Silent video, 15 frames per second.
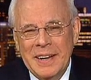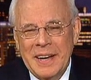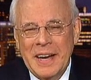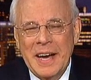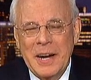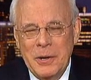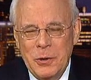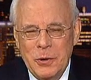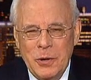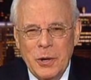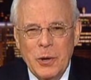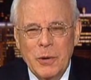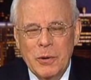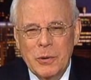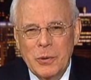Uh, I do
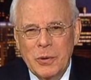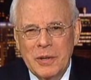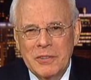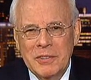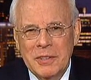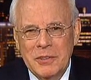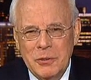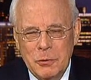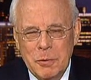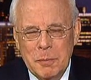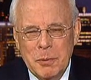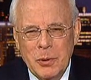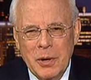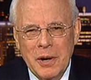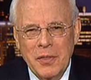know, of course, that you
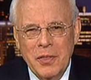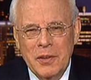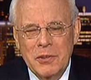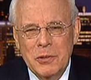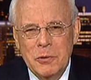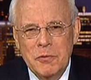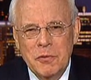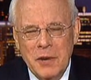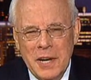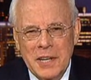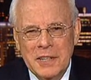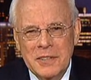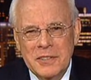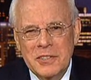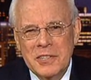reported the two
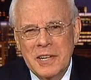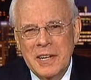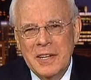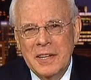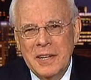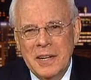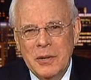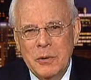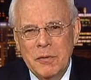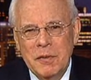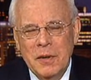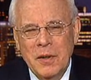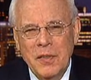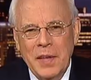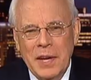friends uh, who
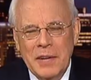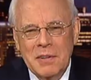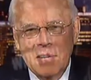filled that